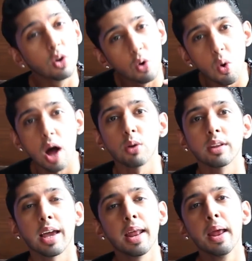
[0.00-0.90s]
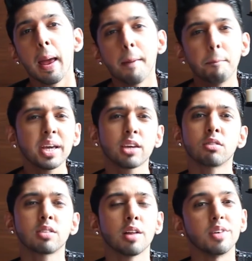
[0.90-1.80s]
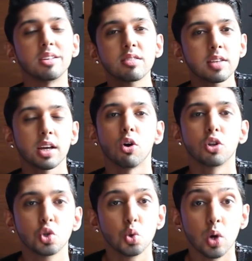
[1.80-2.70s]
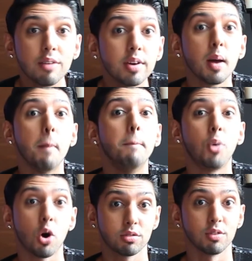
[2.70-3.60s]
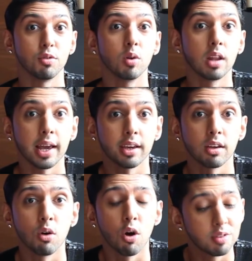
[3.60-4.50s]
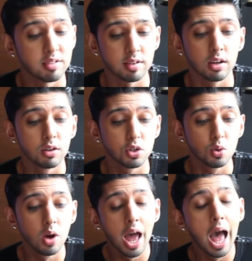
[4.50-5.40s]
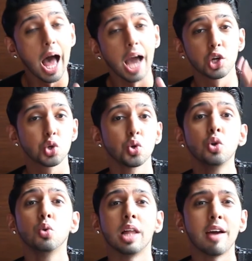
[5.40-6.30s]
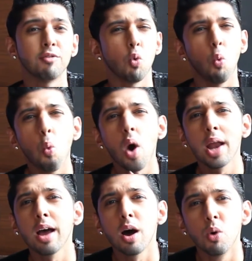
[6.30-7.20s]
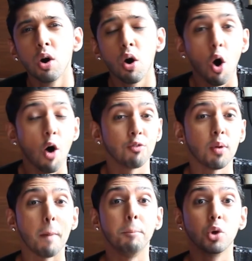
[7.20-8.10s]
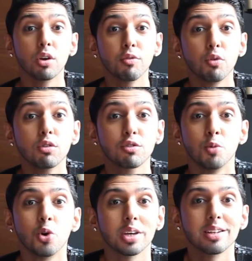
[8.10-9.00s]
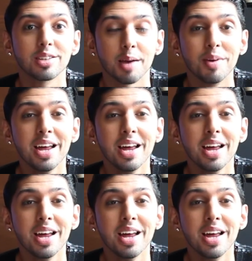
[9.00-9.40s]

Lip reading: go out there and pick yourself a stick or two, or even a box if you like, you know, of the Siglo 2. I assure you will have 1 hour of beautiful smoking time.